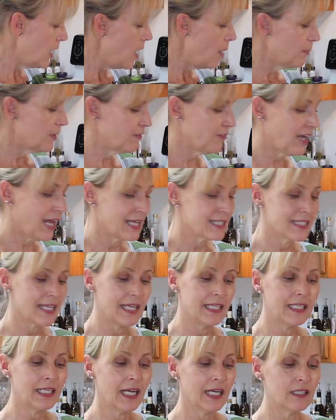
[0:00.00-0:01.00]
But if it has
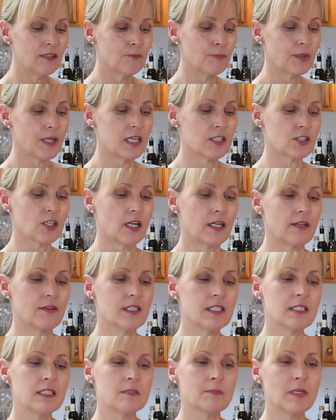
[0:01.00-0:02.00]
any kind of blush on it,
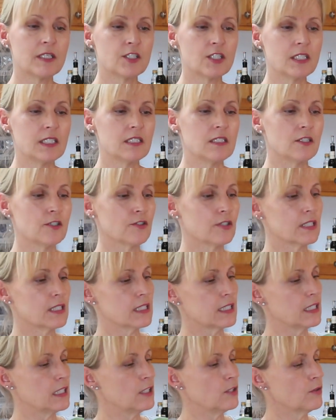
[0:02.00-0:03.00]
this is much easier to
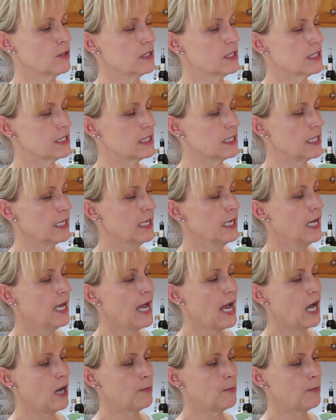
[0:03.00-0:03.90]
see. You can see how